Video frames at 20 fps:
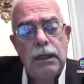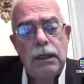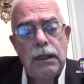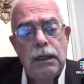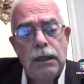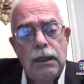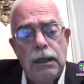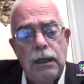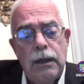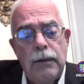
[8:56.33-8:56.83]

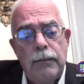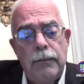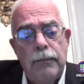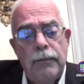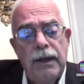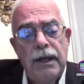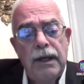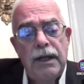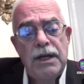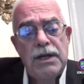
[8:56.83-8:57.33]

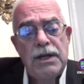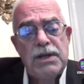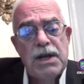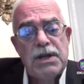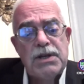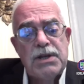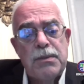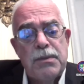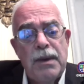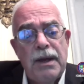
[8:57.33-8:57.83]
Um, it is
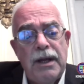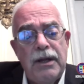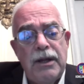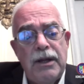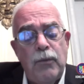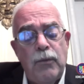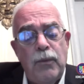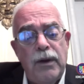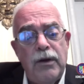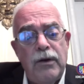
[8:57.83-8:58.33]
estimated
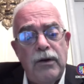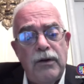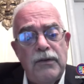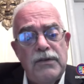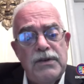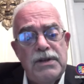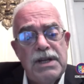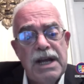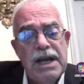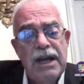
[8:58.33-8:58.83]
that we could
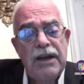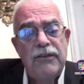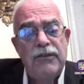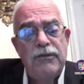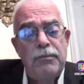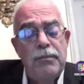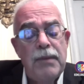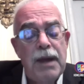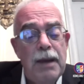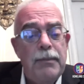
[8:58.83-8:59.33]
have
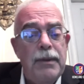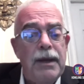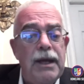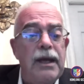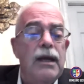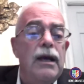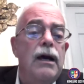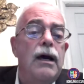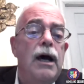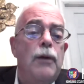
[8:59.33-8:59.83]
saved
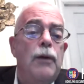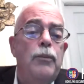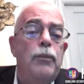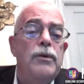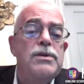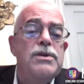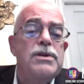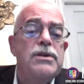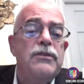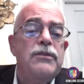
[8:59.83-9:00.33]
maybe
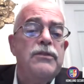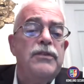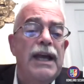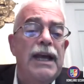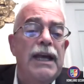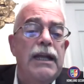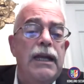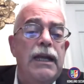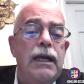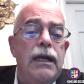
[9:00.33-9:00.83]
upwards of
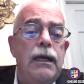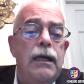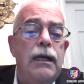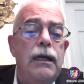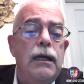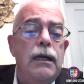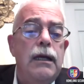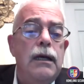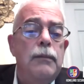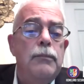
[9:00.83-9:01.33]
80%
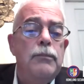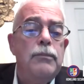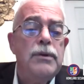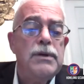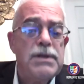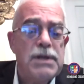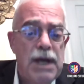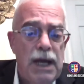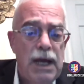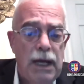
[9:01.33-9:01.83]

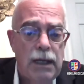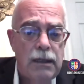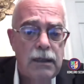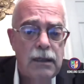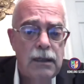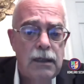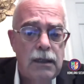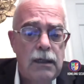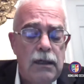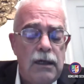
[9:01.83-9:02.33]

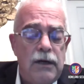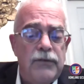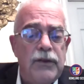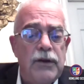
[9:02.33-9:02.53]
of